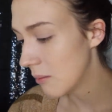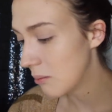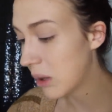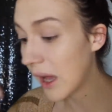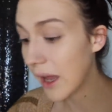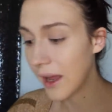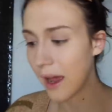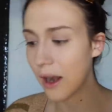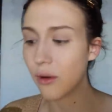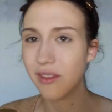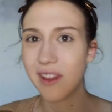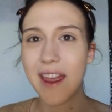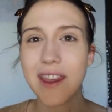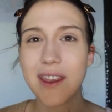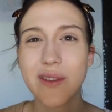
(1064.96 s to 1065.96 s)
but I don't
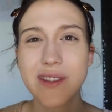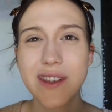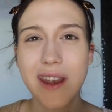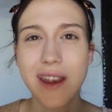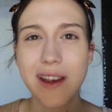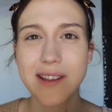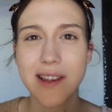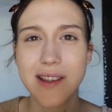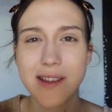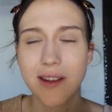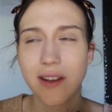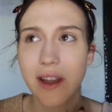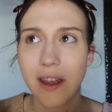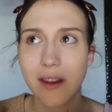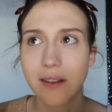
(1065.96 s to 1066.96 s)
like using it because I
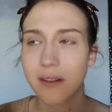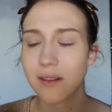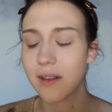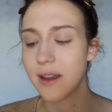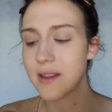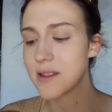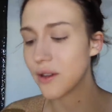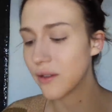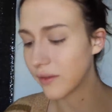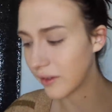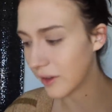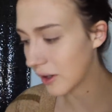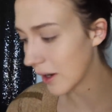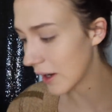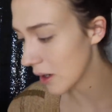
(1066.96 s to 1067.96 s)
still like. I still
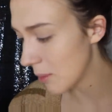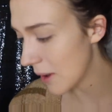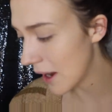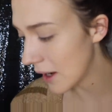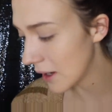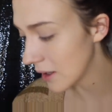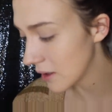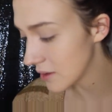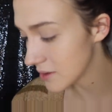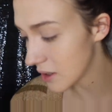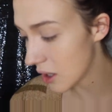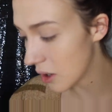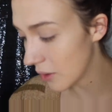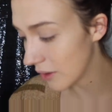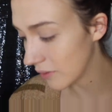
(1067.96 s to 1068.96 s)
feel kind of bad.
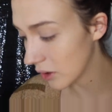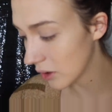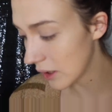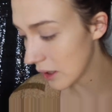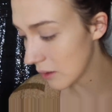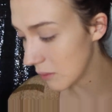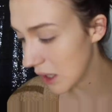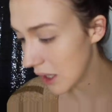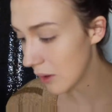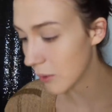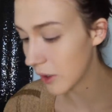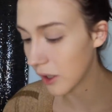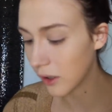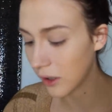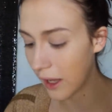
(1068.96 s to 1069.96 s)
So if you're like me,
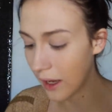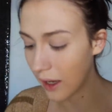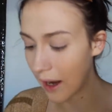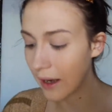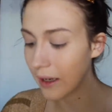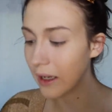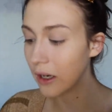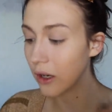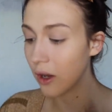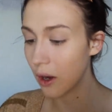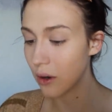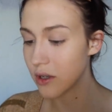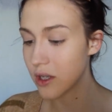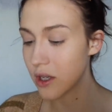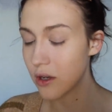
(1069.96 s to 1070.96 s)
where you're like, I need a
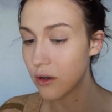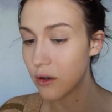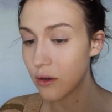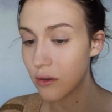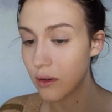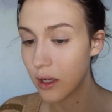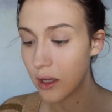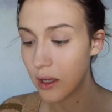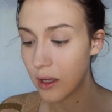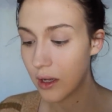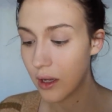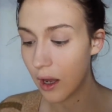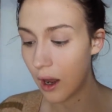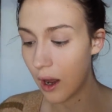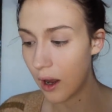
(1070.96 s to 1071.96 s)
go to,
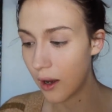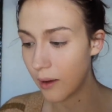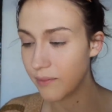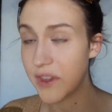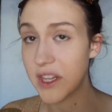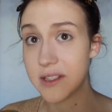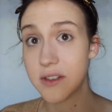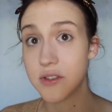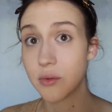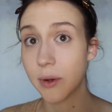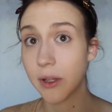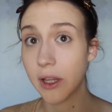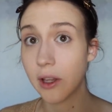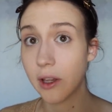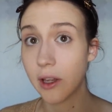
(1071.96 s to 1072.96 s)
um, this is
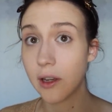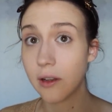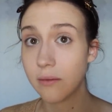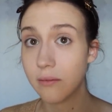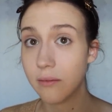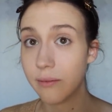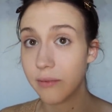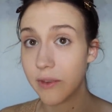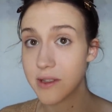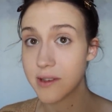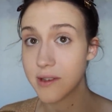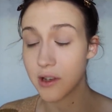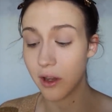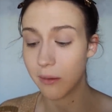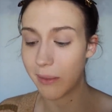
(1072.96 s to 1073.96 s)
really good. This
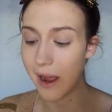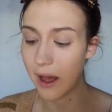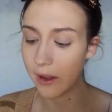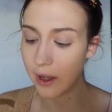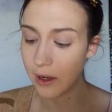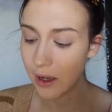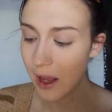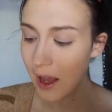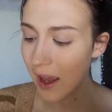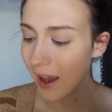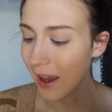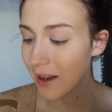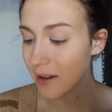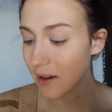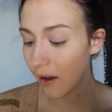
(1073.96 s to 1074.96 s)
is a good palette.
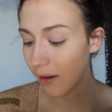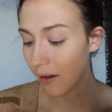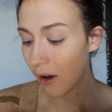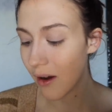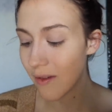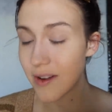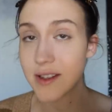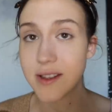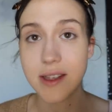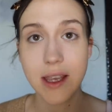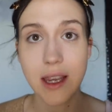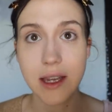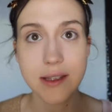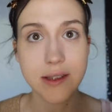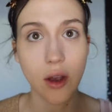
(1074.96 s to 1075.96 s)
It
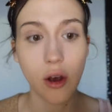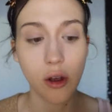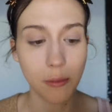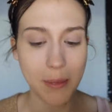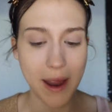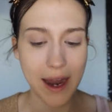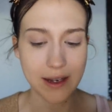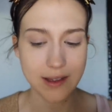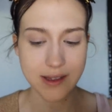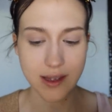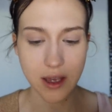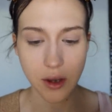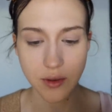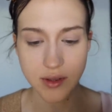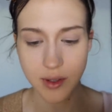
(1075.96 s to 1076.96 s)
obviously is all mattes
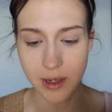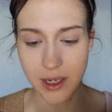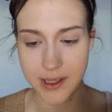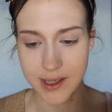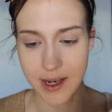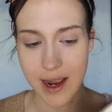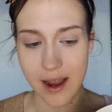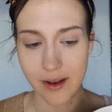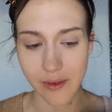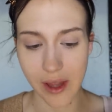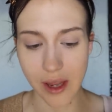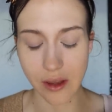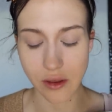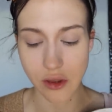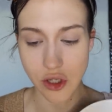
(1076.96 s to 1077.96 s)
though, so it doesn't have
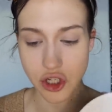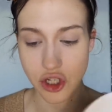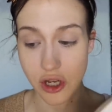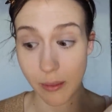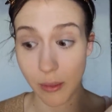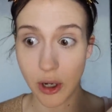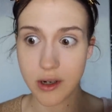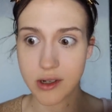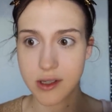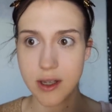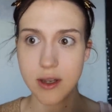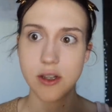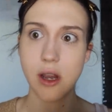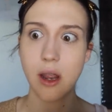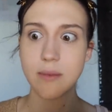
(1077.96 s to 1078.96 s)
like the shimmers
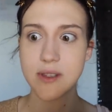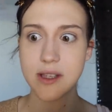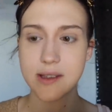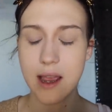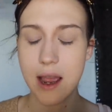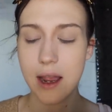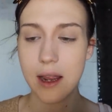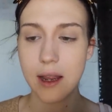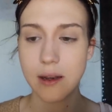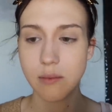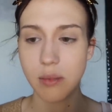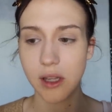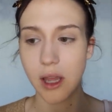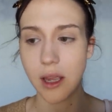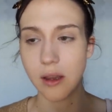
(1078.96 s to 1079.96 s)
that James has had,
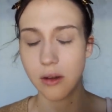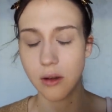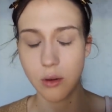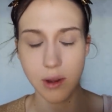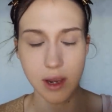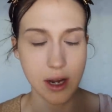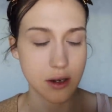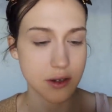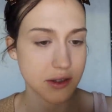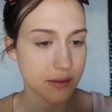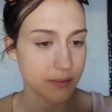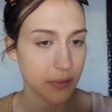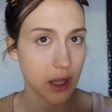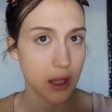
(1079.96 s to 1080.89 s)
but like who cares?